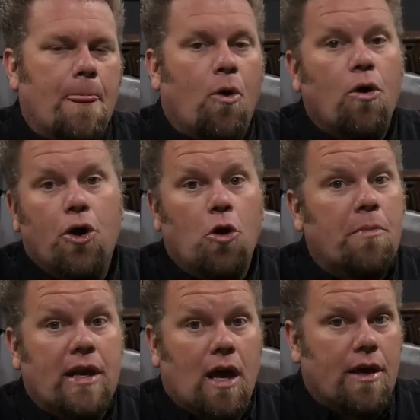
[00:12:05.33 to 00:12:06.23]
Or no
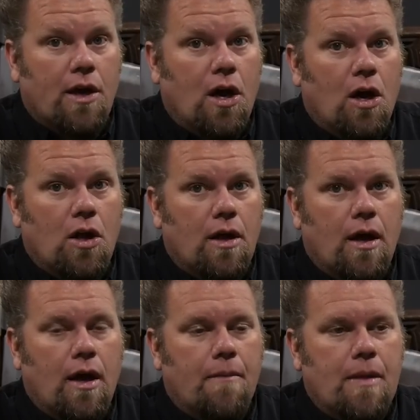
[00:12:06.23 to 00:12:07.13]
bead lock at all.
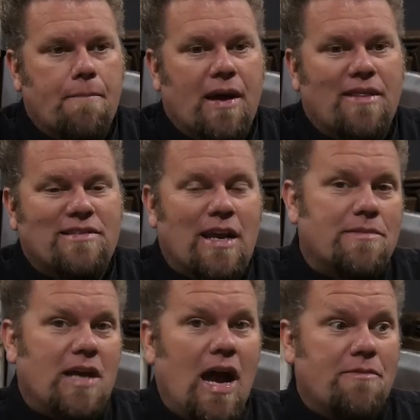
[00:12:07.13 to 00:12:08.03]
But at the
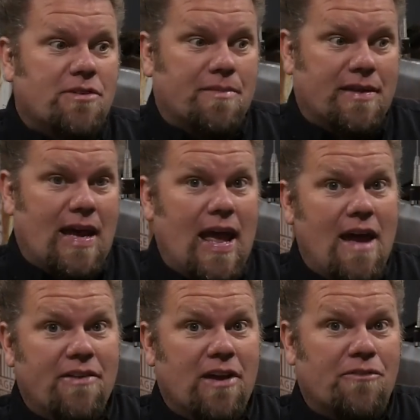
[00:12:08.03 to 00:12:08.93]
same time, something that
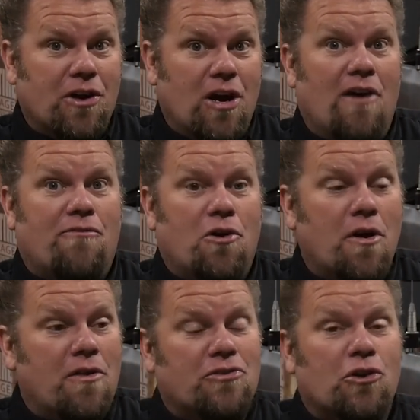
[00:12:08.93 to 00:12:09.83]
heavy, if you're going to off-road
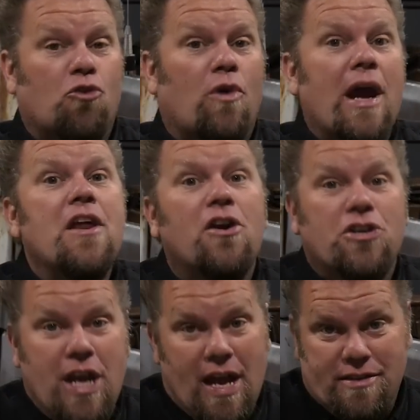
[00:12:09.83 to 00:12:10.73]
it, it's a greater
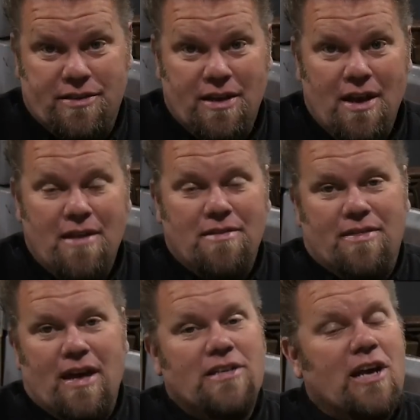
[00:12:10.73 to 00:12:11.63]
chance
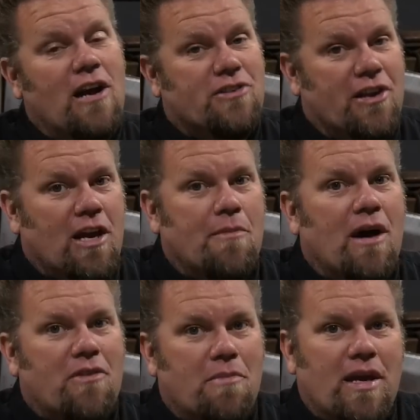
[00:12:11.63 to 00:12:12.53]
that that tire is going to come
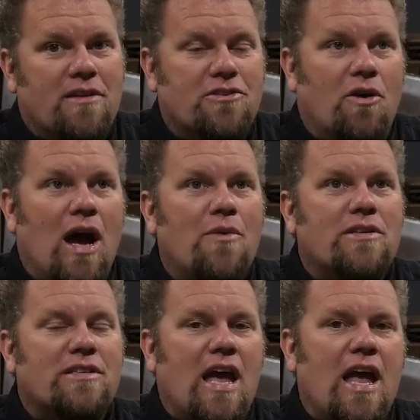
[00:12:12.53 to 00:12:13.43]
off the bead. So I
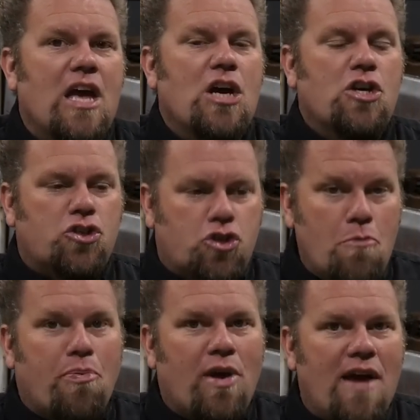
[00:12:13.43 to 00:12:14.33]
would say
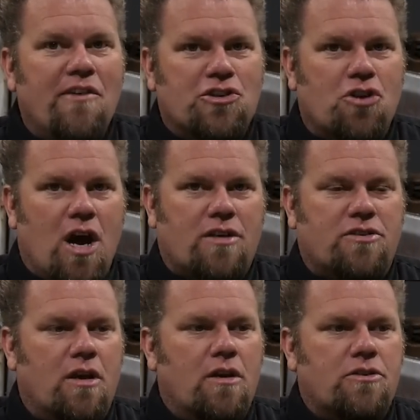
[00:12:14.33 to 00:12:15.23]
super heavy
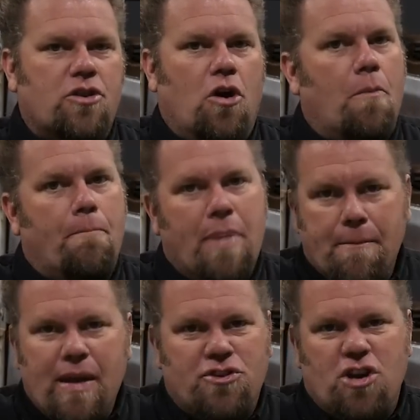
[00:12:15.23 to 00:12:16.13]
trucks, so
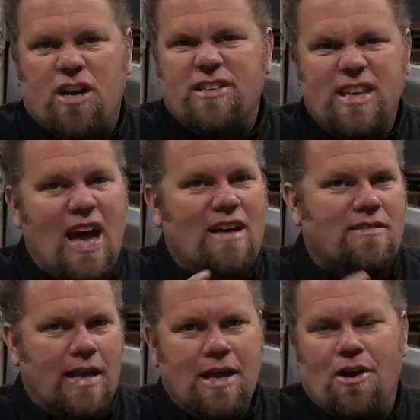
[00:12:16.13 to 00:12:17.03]
big trucks,
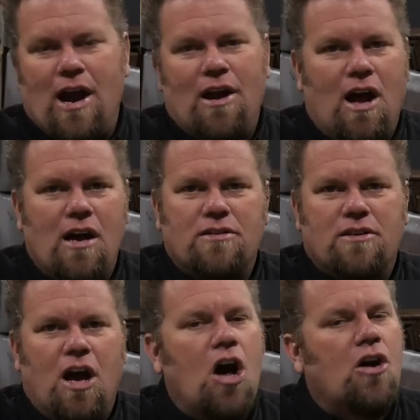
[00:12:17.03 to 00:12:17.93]
yes, inner airlocks
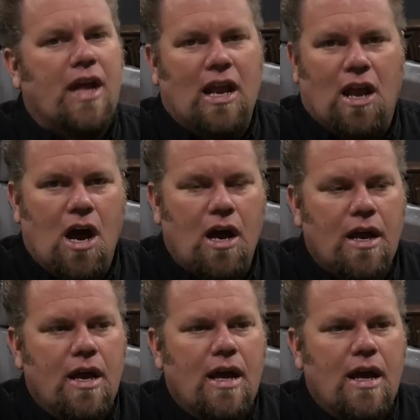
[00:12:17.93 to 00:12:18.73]
all day long.